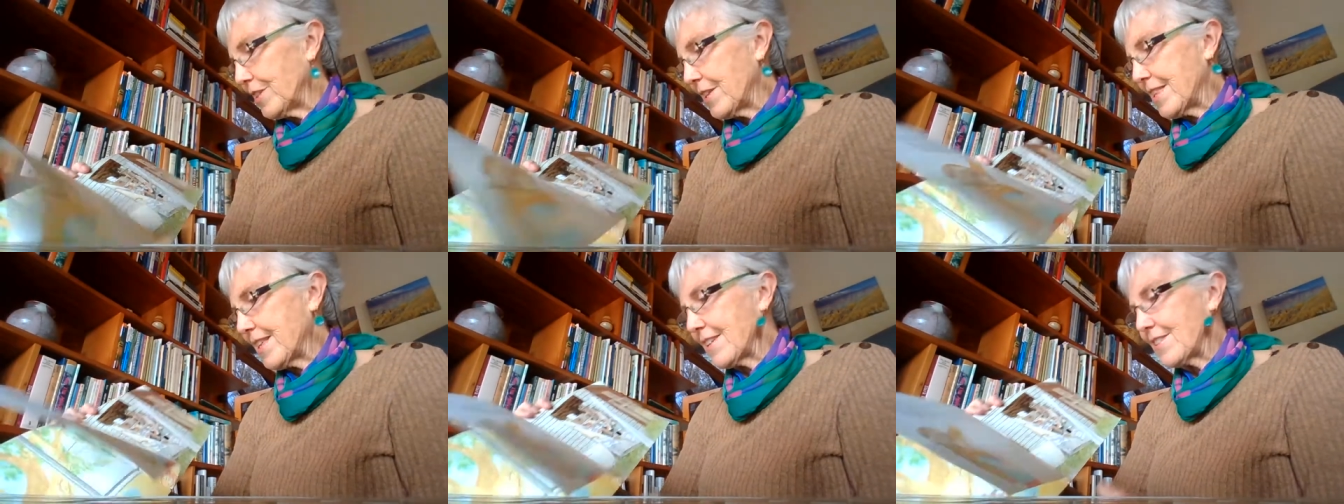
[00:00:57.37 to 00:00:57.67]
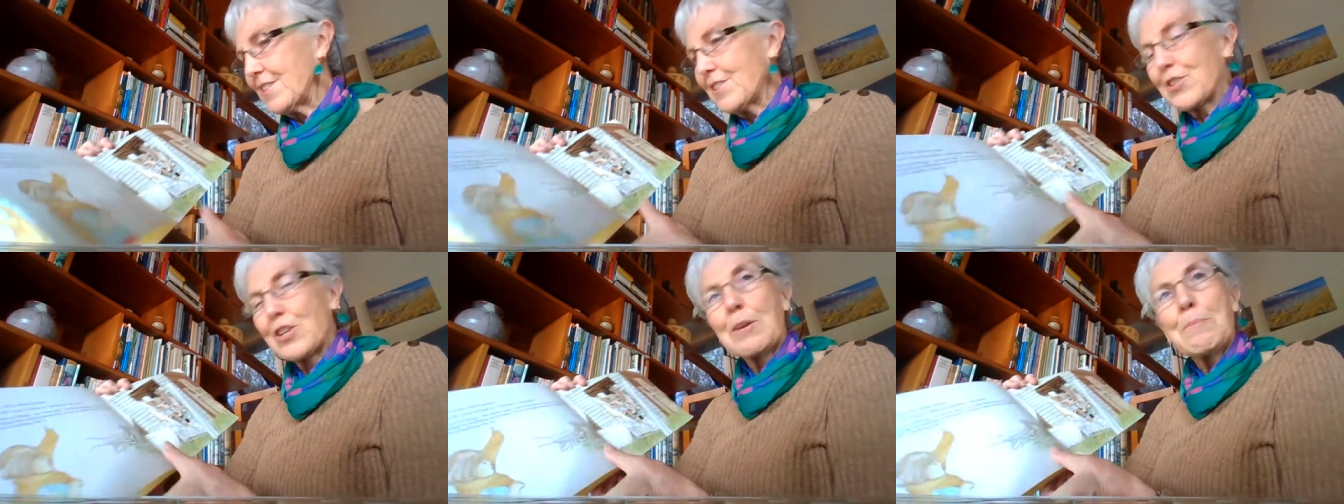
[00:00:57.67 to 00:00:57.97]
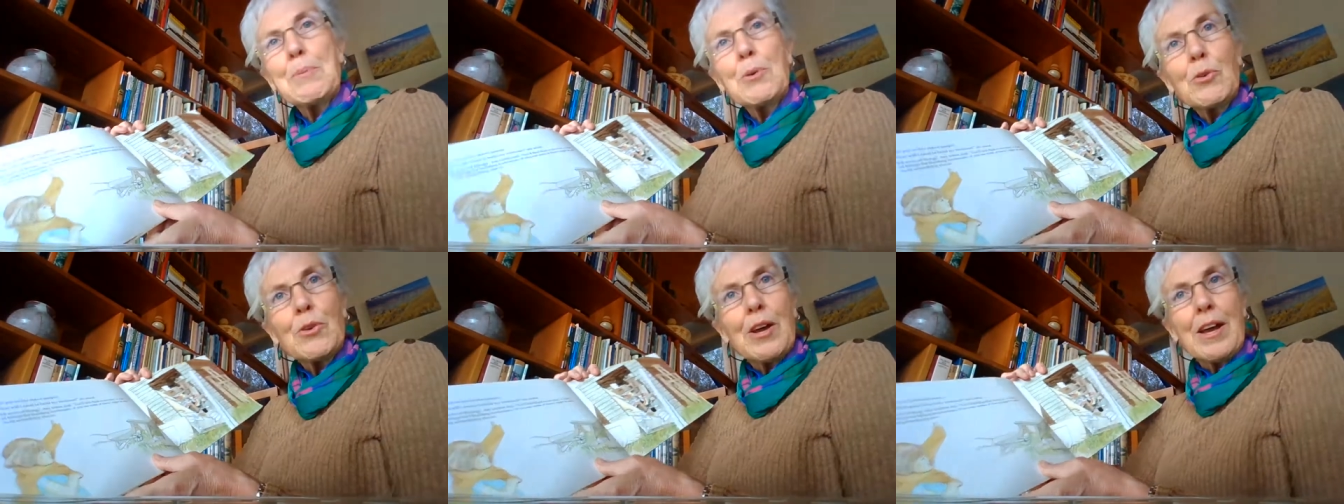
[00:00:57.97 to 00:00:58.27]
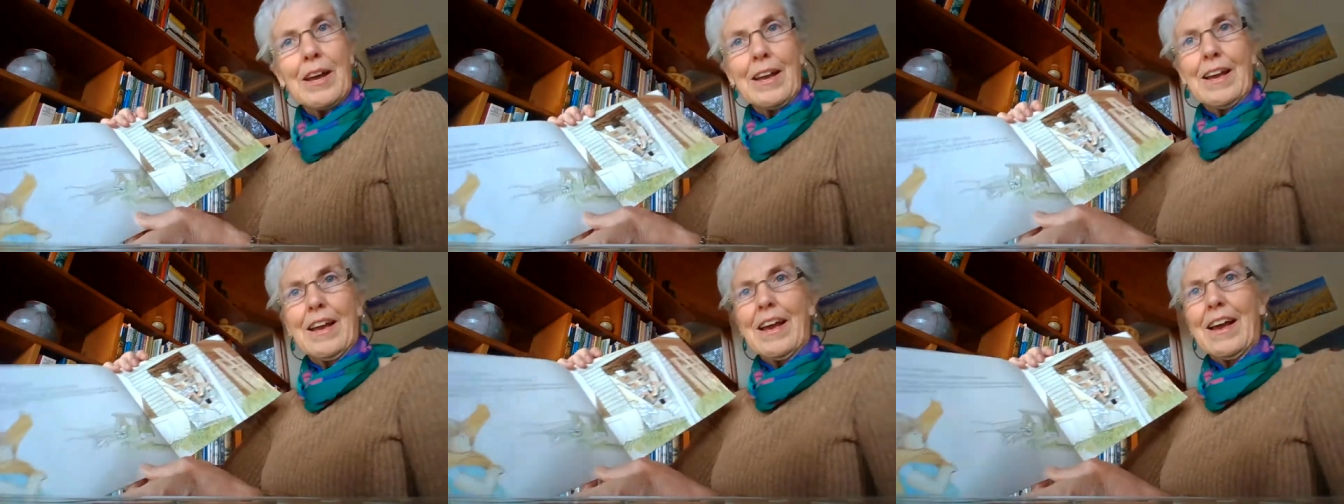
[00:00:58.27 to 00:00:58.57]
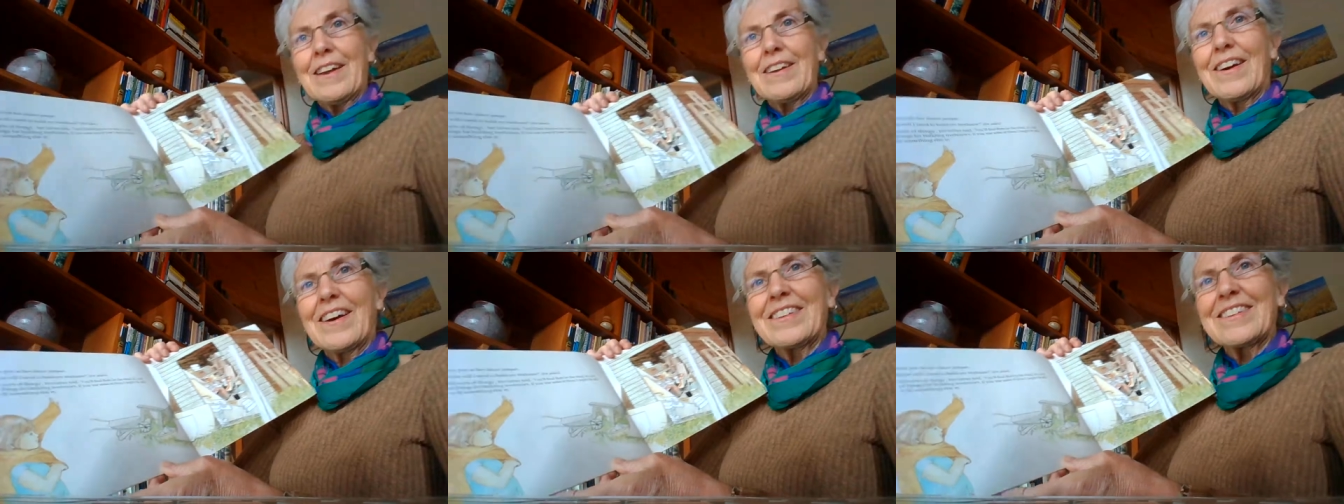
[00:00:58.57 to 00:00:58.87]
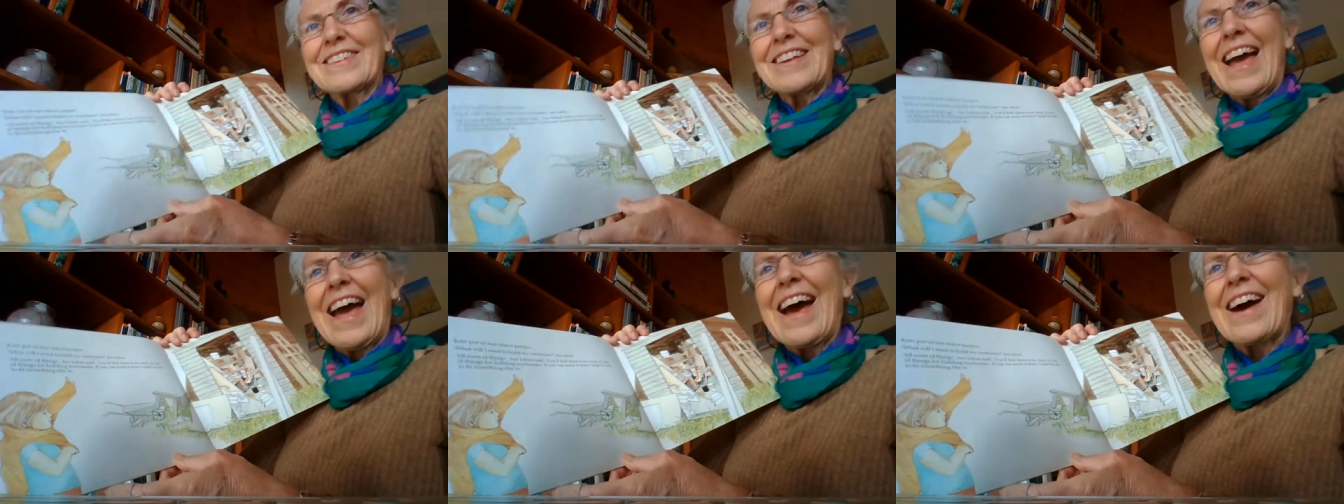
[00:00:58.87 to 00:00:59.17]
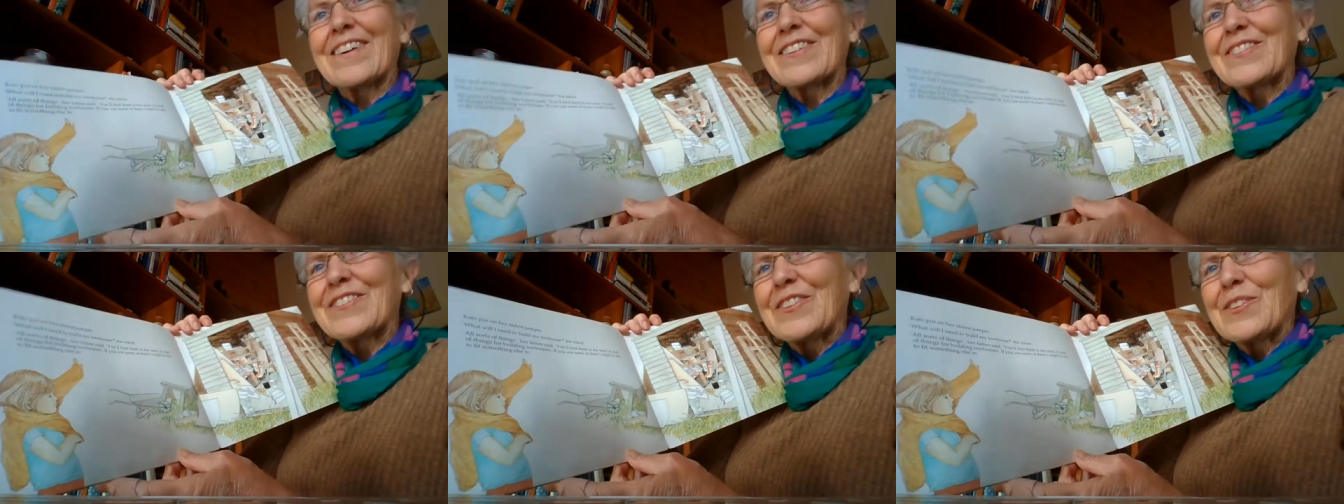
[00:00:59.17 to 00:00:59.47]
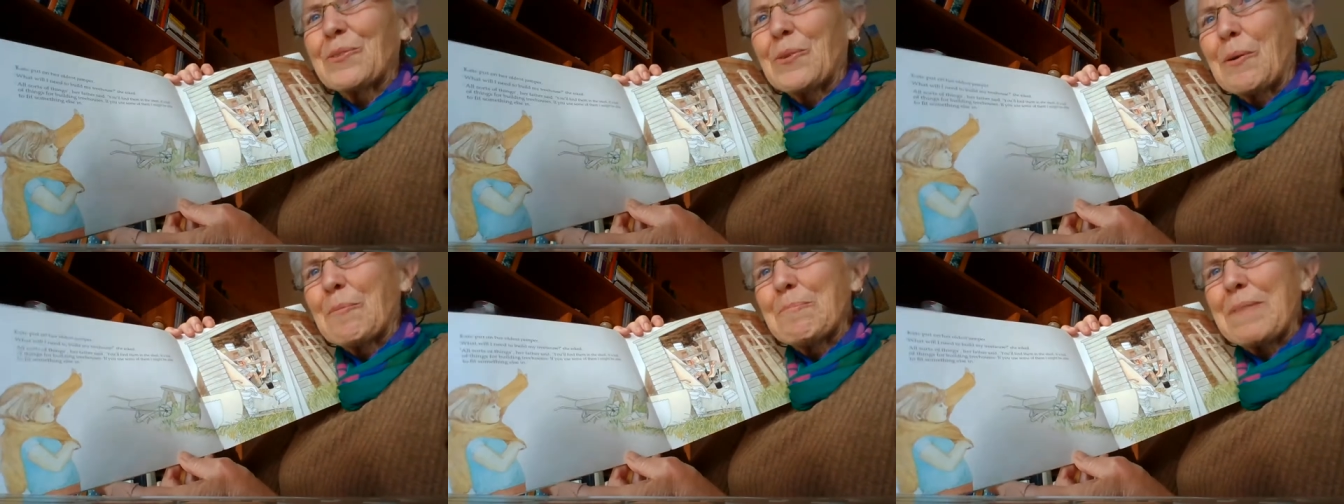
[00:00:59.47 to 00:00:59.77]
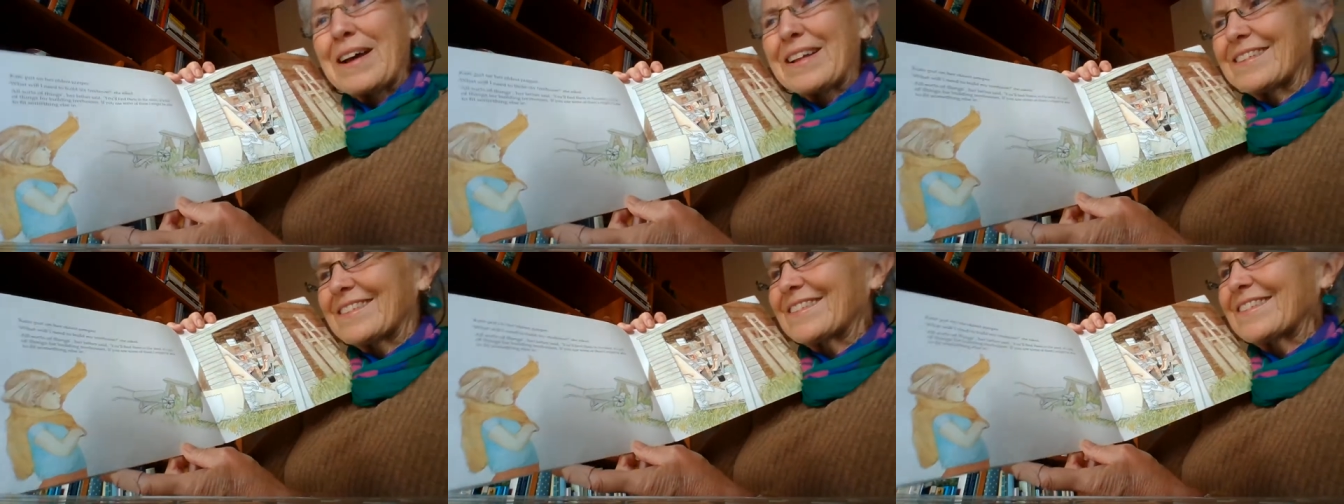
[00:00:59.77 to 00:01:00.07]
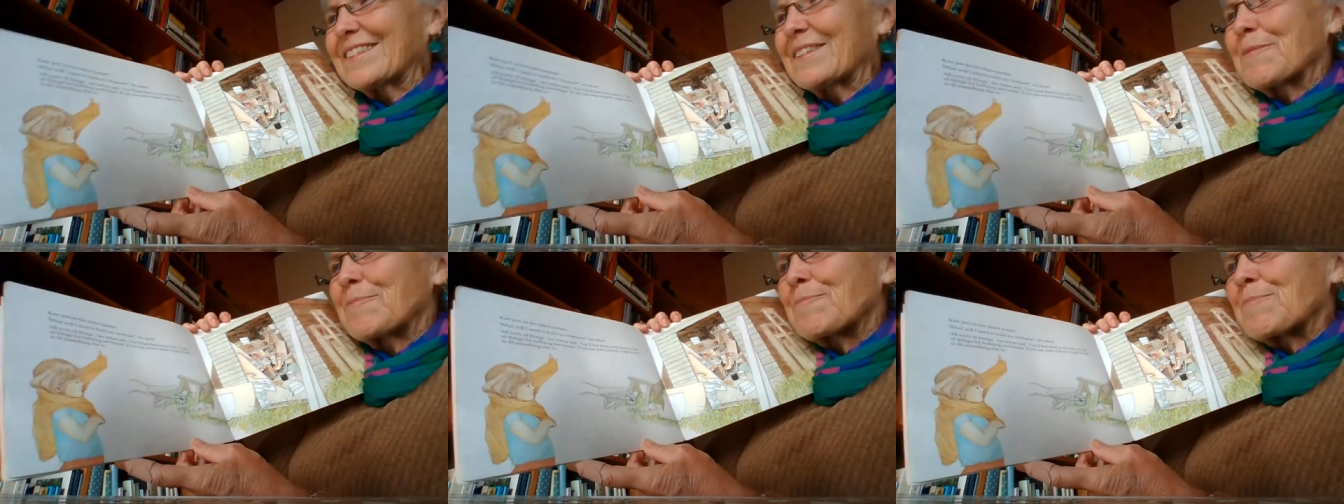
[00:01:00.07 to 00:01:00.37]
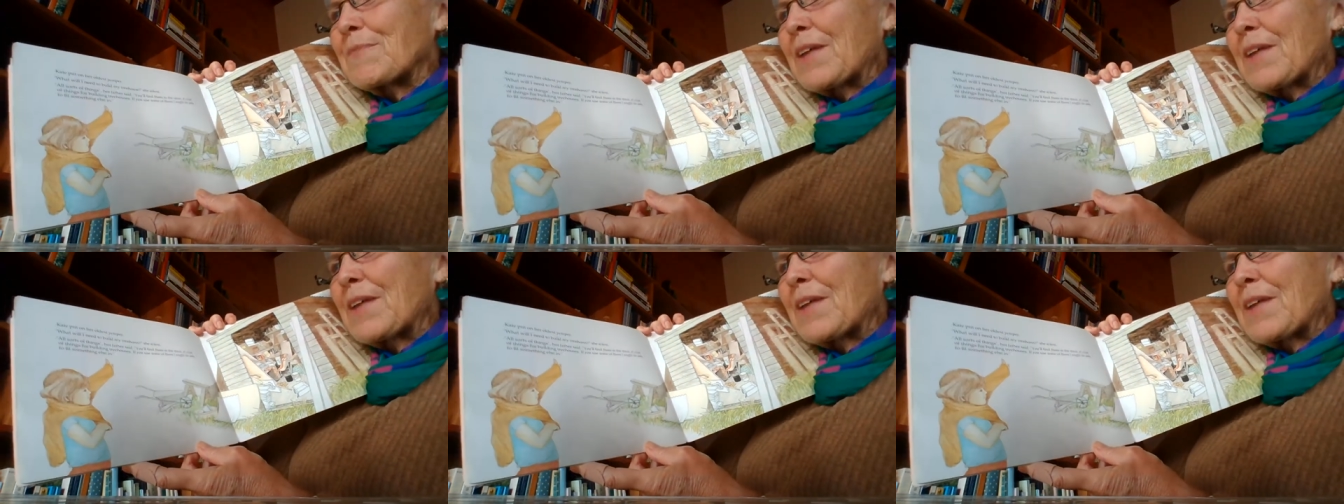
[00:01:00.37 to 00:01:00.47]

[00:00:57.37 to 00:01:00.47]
She thinks she's going to build a, a nice house for the wombats.